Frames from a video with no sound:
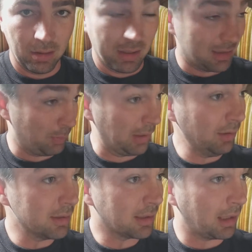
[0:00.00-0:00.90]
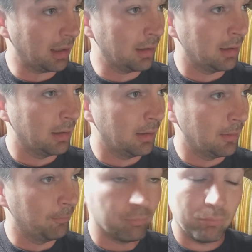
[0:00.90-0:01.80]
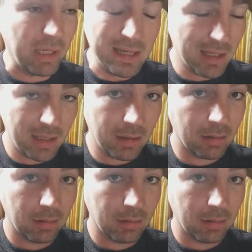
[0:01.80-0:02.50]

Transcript: His parents can, but he can't.